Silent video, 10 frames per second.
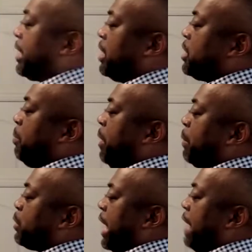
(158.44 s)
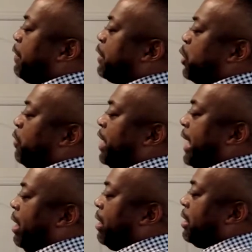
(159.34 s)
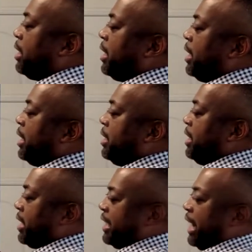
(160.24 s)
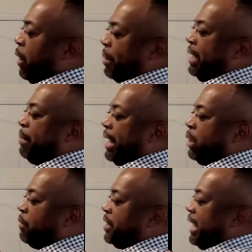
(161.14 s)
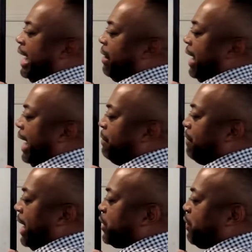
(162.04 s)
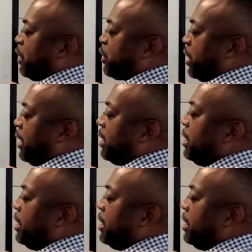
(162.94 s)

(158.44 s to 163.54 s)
because the people's efforts over here doesn't help anybody over there, and vice versa.